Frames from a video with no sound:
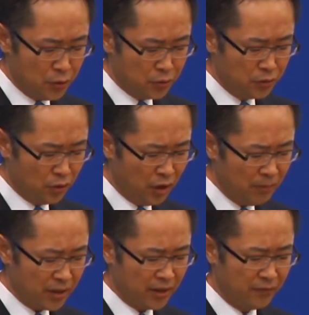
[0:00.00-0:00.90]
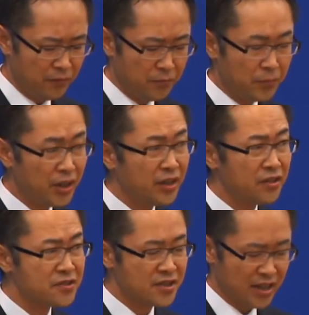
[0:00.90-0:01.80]
to overcome
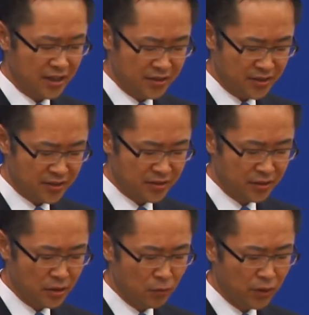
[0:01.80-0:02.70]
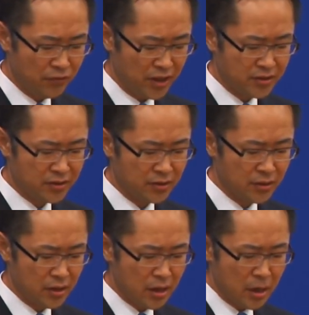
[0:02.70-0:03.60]
various challenges we face
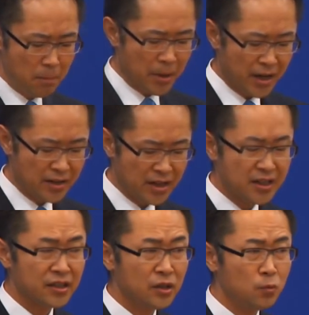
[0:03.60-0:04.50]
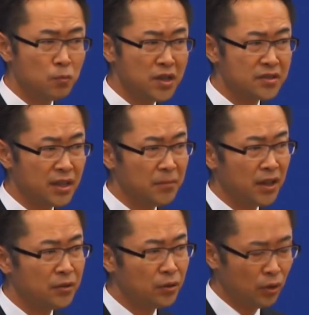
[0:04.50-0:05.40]
by gathering wisdom
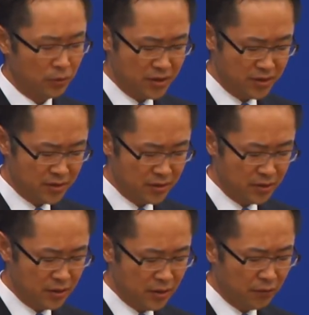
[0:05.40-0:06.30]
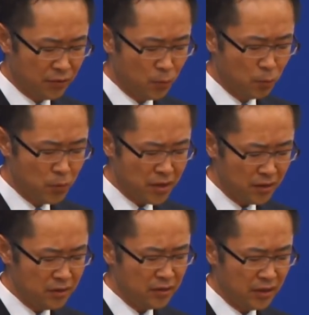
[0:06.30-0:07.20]
and knowledge from
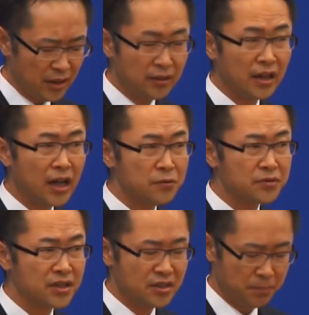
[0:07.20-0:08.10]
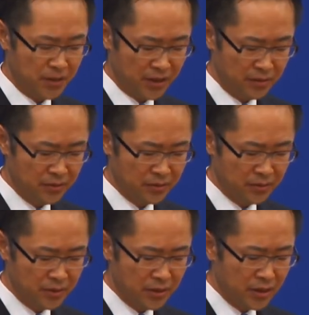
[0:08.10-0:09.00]
within and outside Japan,
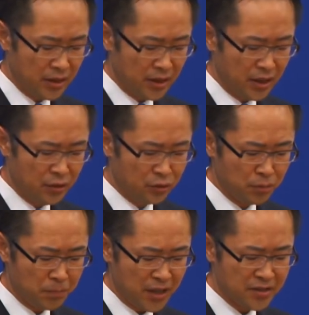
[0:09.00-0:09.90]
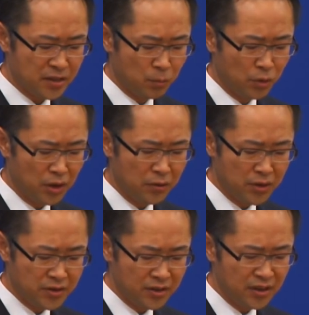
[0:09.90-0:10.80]
and to pass a more
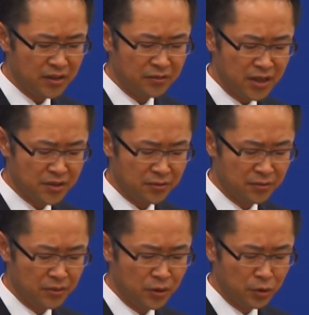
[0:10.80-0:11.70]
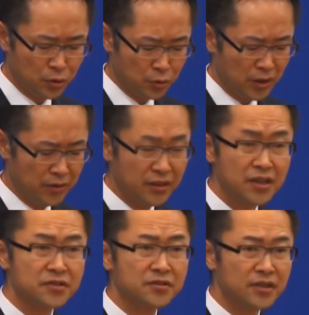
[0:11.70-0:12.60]
resilient nation to our
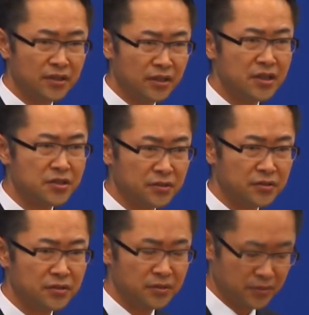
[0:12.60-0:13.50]
next generation.